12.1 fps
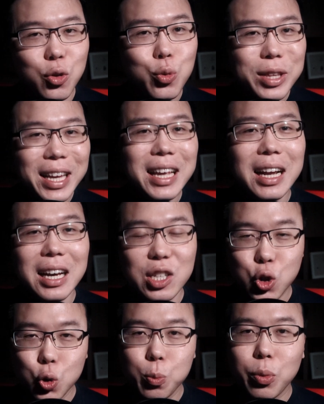you need
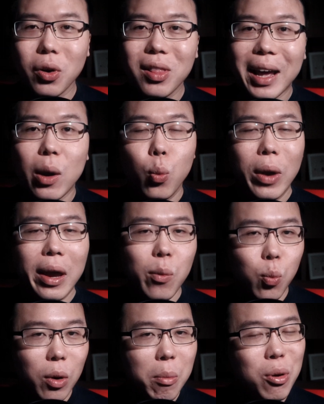a super
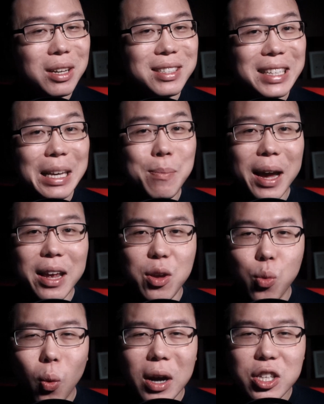lightweight WordPress theme
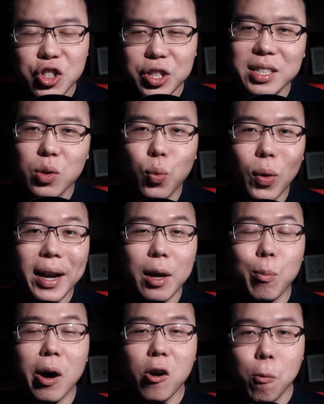and you want just the
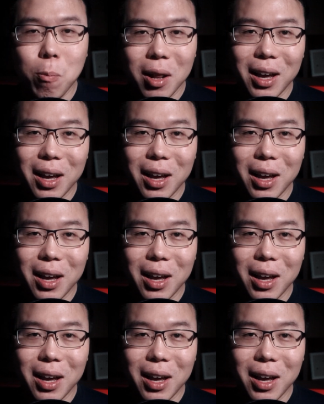right amount of